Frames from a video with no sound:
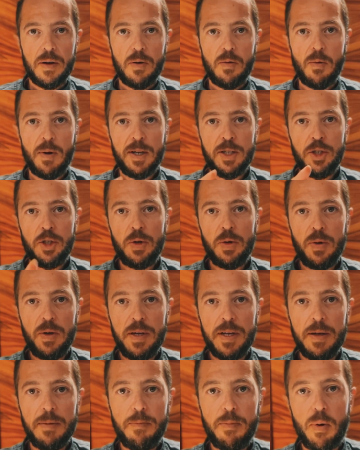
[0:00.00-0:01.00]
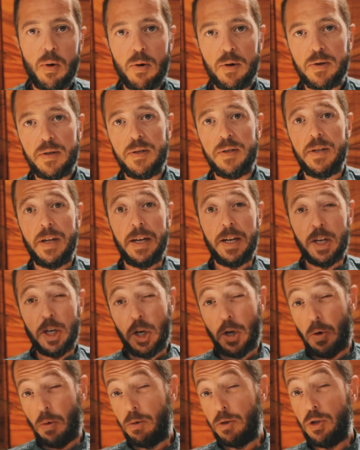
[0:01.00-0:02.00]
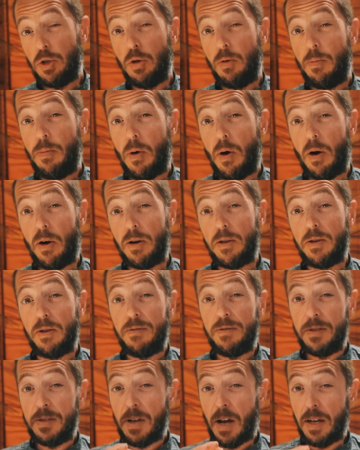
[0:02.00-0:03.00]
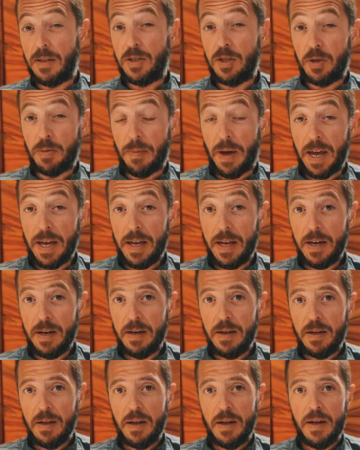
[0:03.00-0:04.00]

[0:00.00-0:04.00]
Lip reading: One truly important and crucial part of sausage making